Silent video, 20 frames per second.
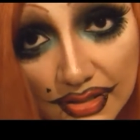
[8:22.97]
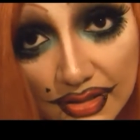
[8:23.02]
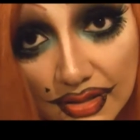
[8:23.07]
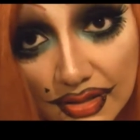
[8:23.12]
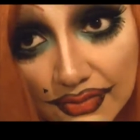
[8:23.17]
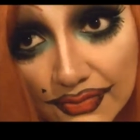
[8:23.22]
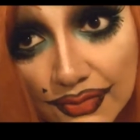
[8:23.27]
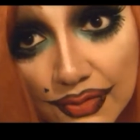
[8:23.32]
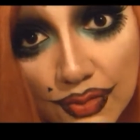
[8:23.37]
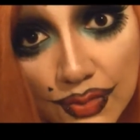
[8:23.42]

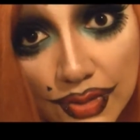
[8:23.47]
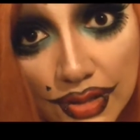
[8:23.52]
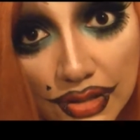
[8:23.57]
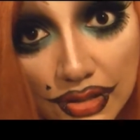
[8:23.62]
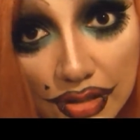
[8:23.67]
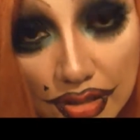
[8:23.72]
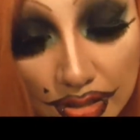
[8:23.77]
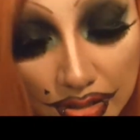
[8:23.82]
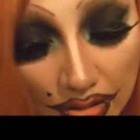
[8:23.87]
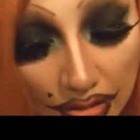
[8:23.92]
if you
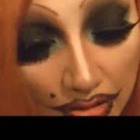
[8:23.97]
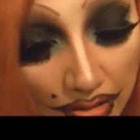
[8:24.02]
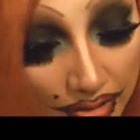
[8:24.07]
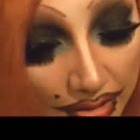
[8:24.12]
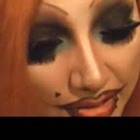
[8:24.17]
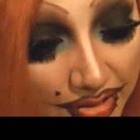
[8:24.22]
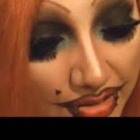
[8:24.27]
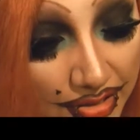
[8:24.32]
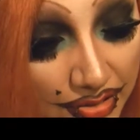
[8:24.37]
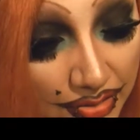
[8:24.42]
will, an
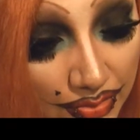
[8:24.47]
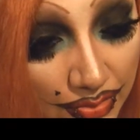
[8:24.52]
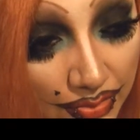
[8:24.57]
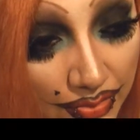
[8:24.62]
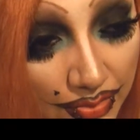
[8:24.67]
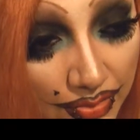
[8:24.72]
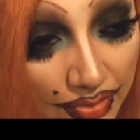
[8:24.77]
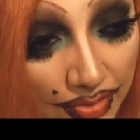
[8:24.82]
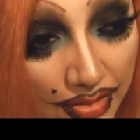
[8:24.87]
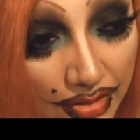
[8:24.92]
honor
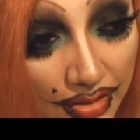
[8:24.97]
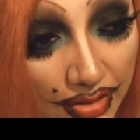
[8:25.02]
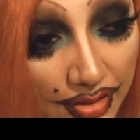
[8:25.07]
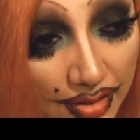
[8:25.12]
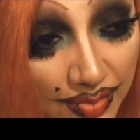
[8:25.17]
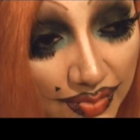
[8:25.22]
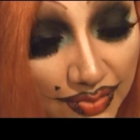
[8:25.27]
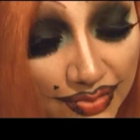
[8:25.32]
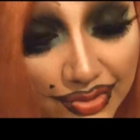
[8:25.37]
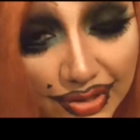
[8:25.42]
to
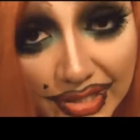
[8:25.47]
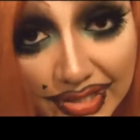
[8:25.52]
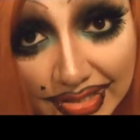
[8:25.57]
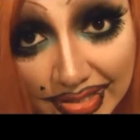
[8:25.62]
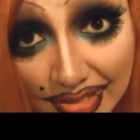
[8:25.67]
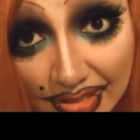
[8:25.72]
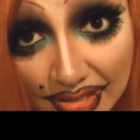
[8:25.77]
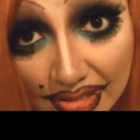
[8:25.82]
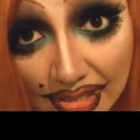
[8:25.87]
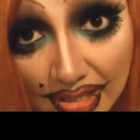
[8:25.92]

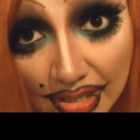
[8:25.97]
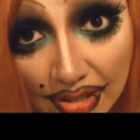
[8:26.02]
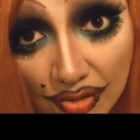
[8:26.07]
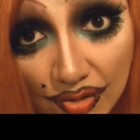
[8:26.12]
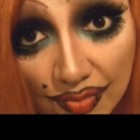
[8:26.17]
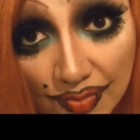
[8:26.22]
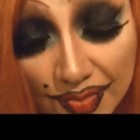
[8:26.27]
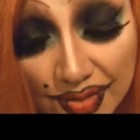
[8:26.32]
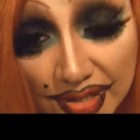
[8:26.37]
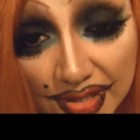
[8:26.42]
embrace it
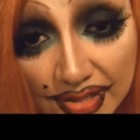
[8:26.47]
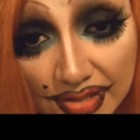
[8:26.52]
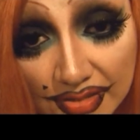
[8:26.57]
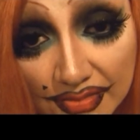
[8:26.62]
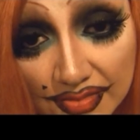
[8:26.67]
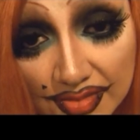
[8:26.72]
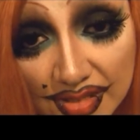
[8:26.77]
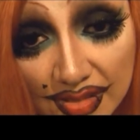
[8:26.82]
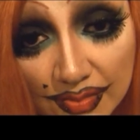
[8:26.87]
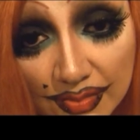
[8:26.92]
now because
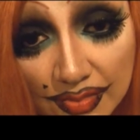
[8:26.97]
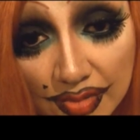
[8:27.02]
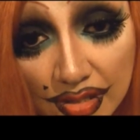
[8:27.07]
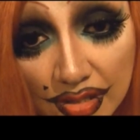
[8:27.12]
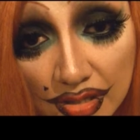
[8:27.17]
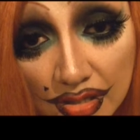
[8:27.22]
of some